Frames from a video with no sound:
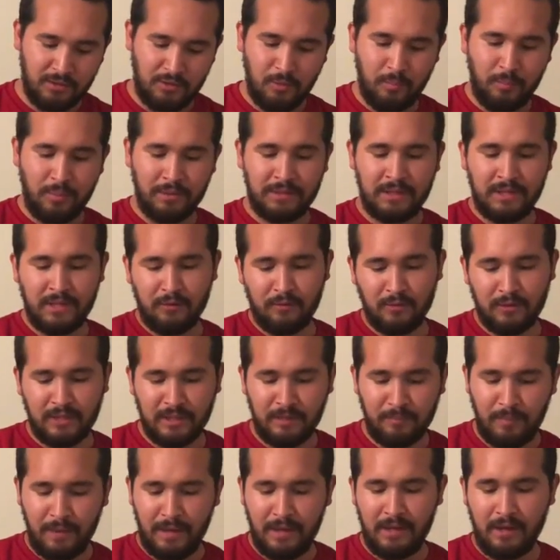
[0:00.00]
you put the
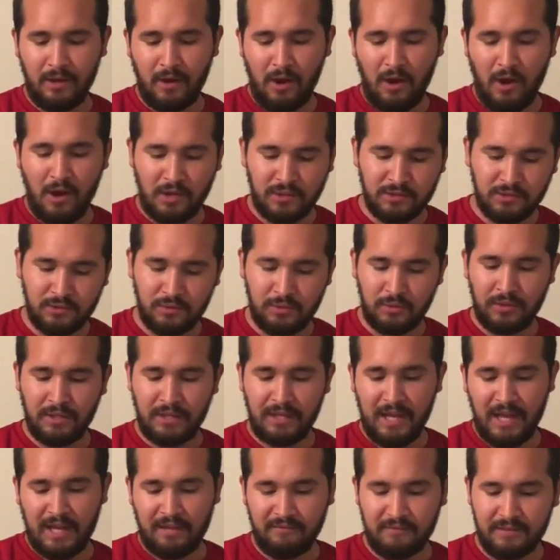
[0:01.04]
acrylic paint onto the
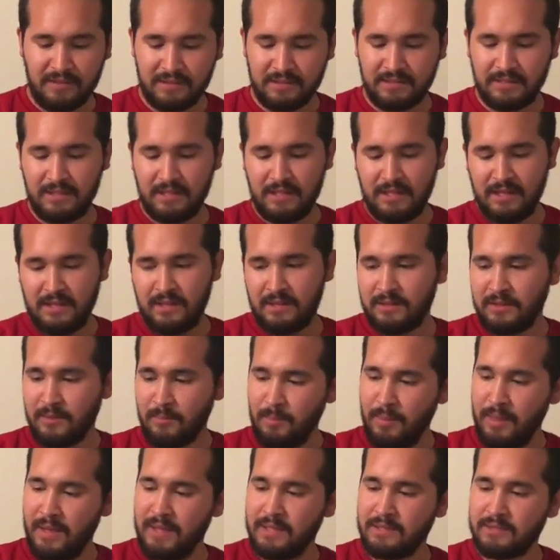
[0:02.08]
canvas, the
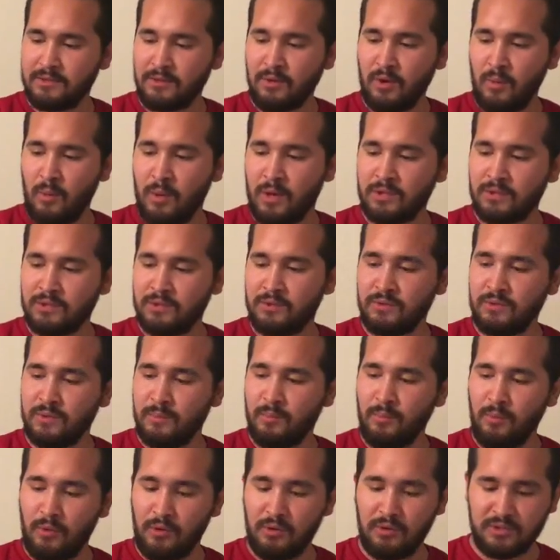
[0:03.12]
paints go onto the
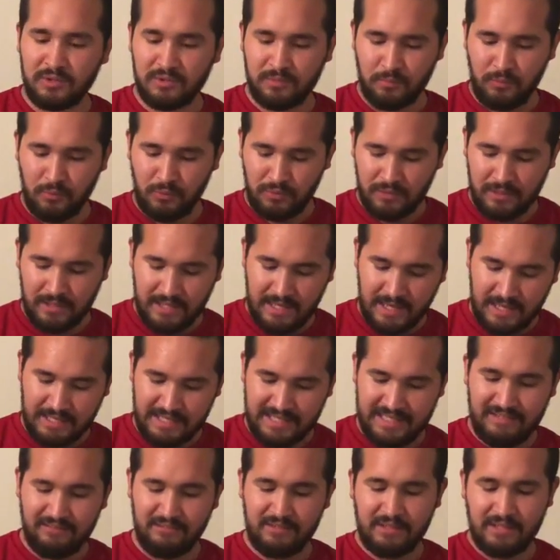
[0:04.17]
board smoothly
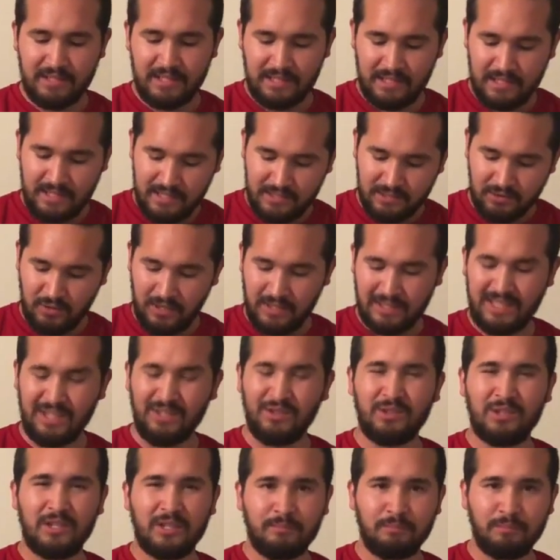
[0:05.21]
and evenly so that they
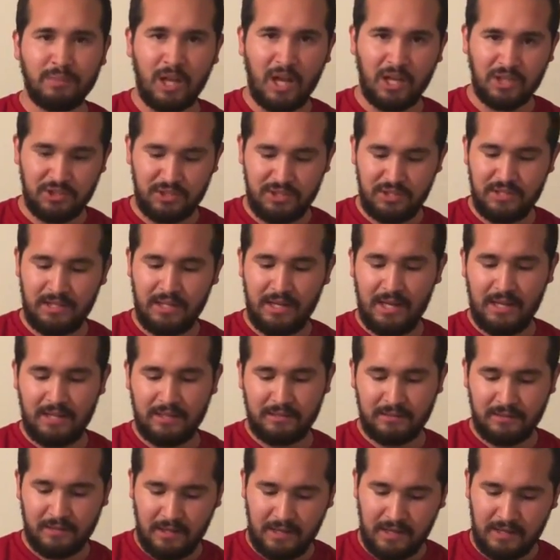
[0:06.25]
don't look blotchy
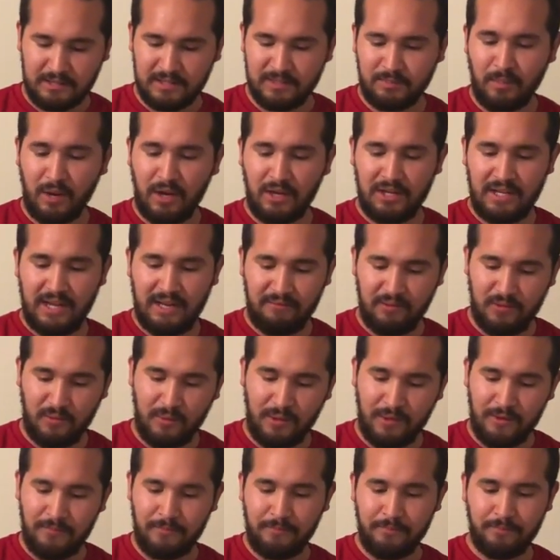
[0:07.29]
and spotty
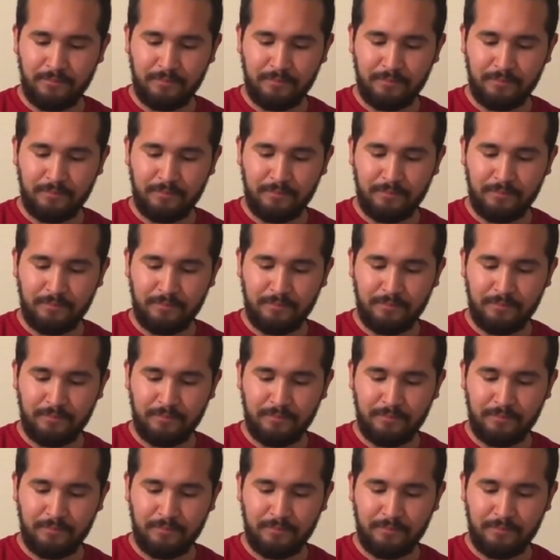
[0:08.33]
everywhere.